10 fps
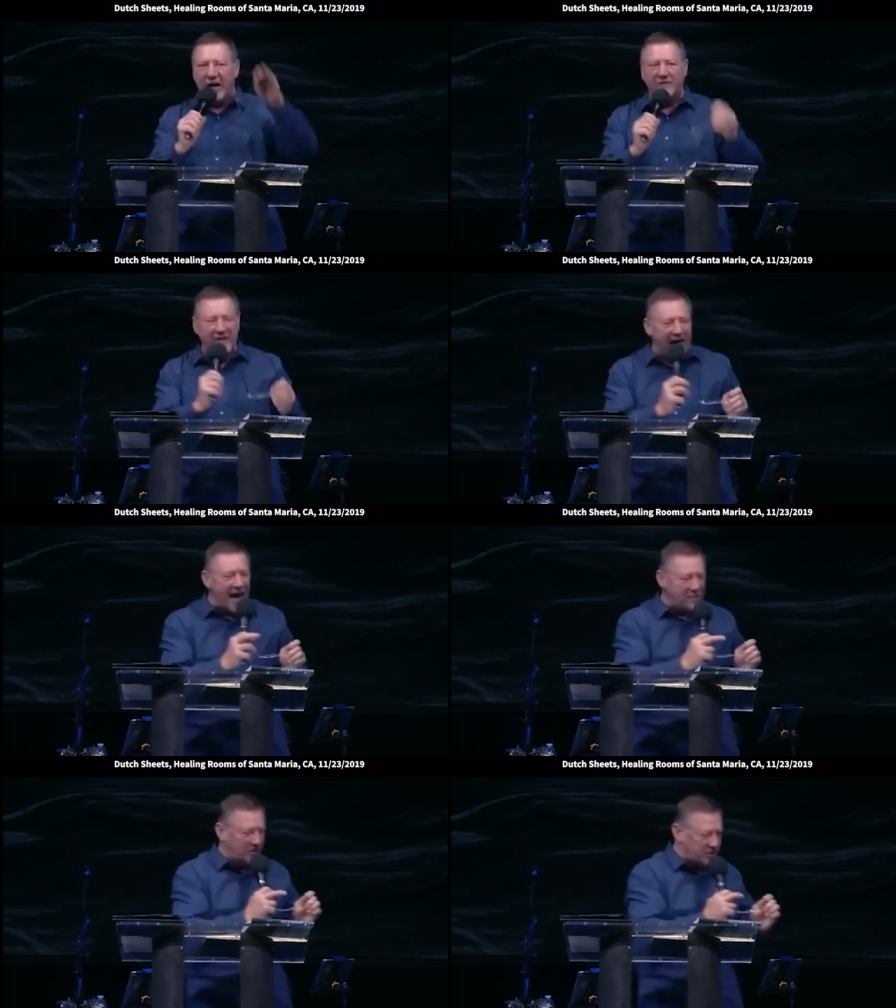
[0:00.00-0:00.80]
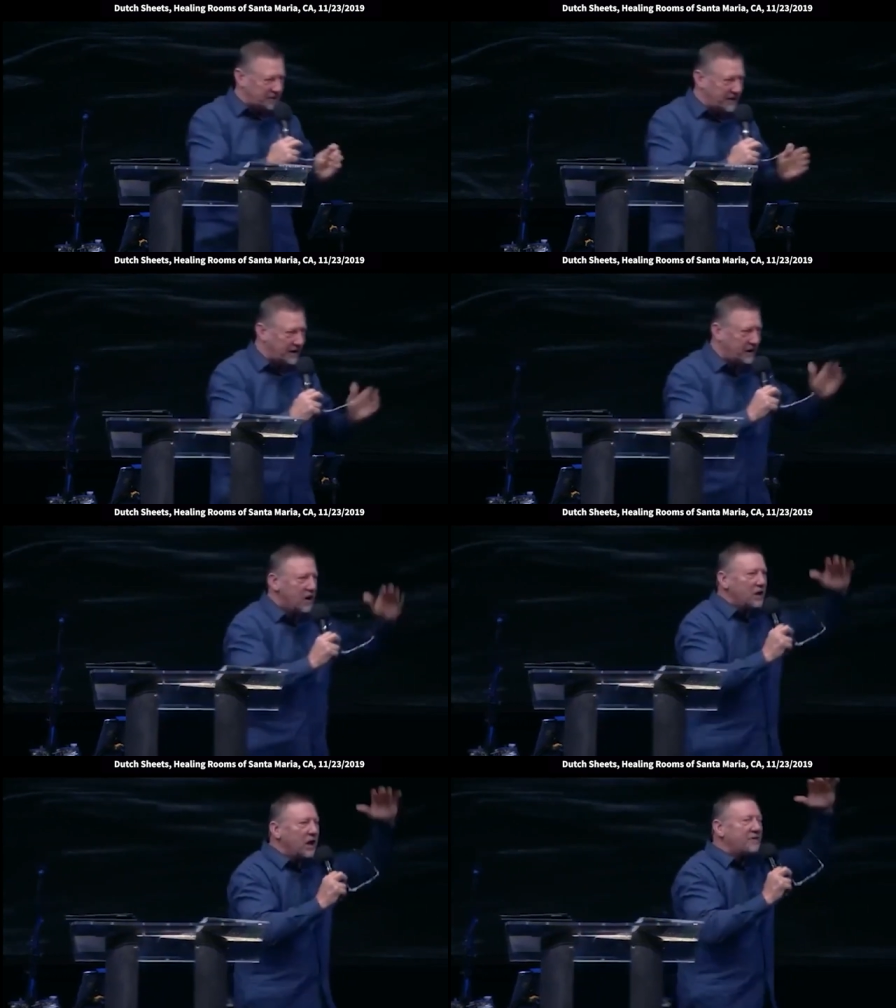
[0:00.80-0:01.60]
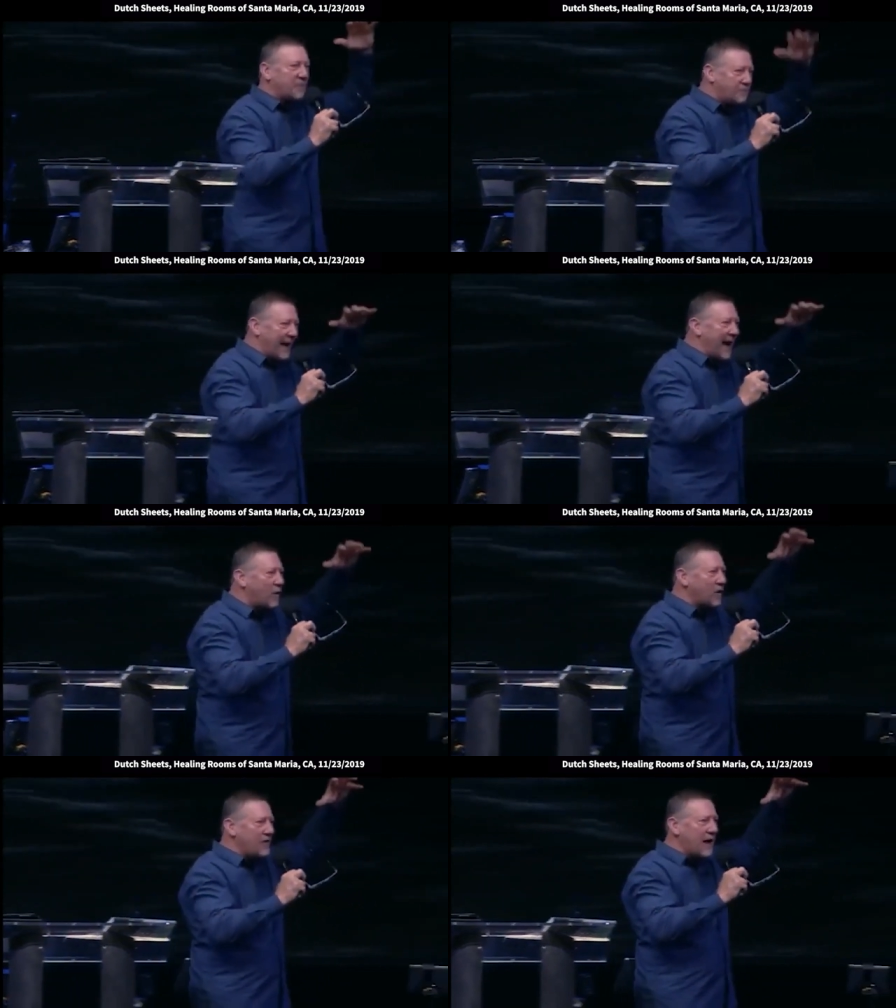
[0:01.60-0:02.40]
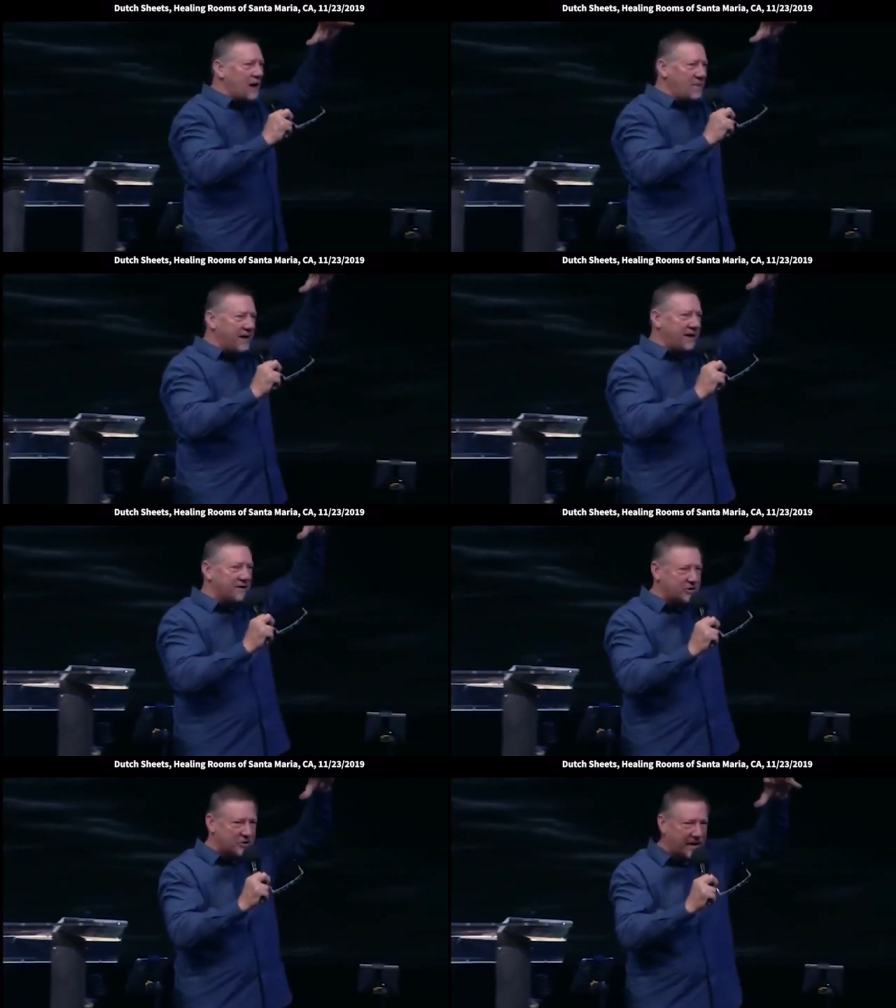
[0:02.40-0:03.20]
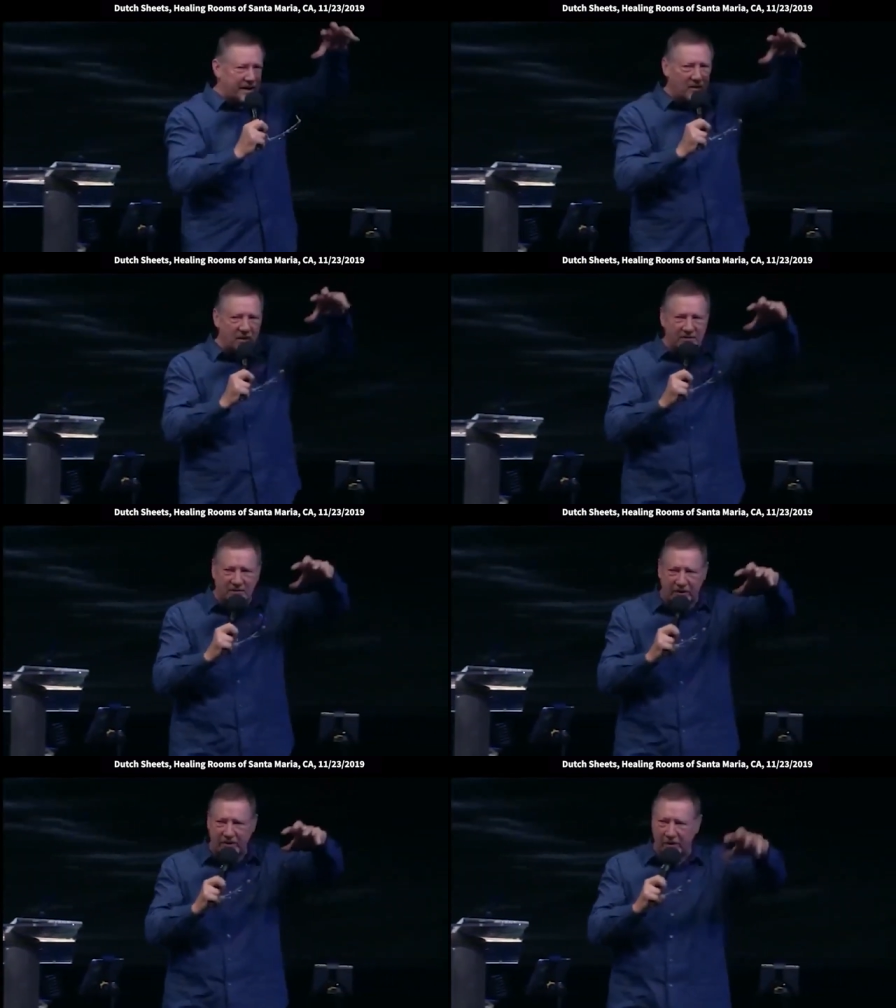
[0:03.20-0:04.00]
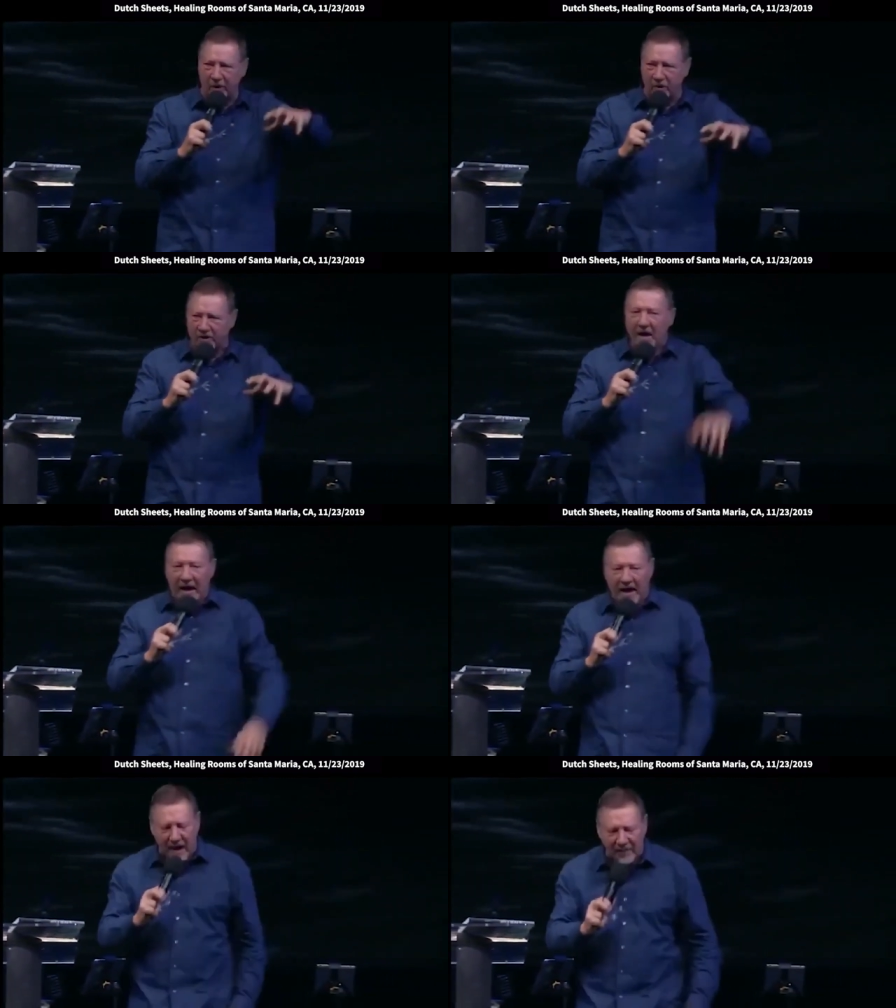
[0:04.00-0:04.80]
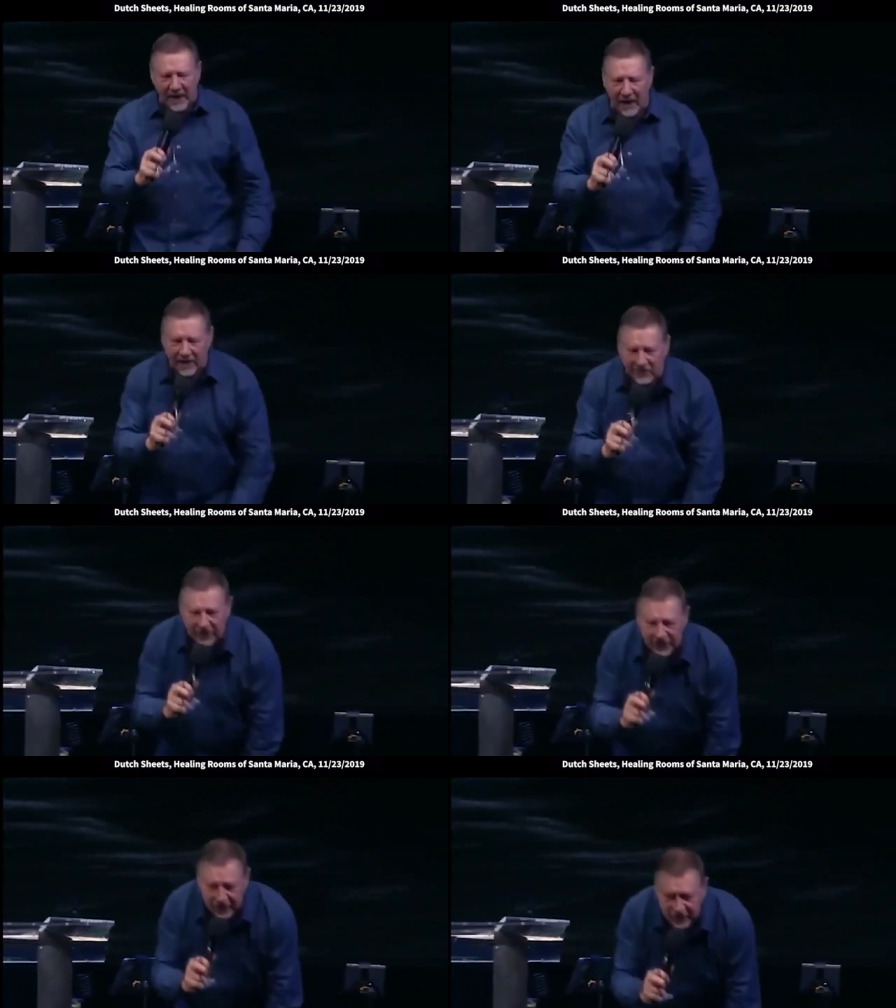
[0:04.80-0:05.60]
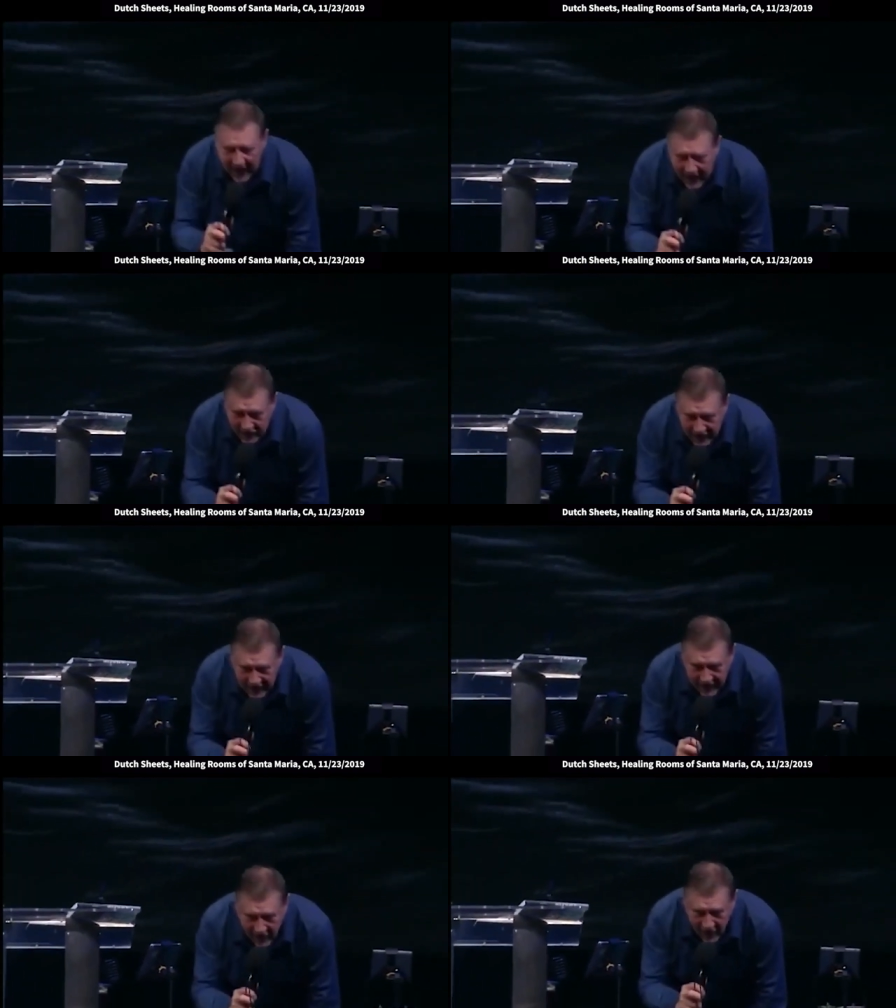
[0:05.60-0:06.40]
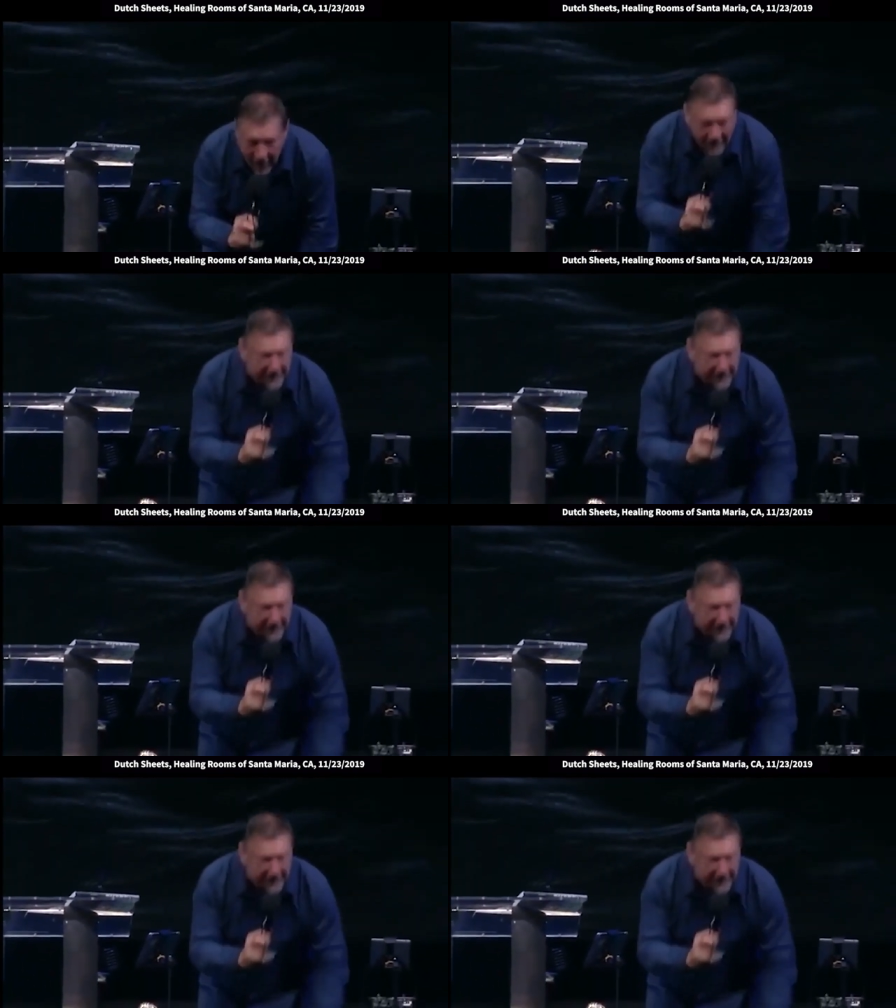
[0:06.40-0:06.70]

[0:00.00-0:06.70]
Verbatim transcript: shift the atmosphere, let the power there begin to settle into the earth. And how many layers did you say it was going to go?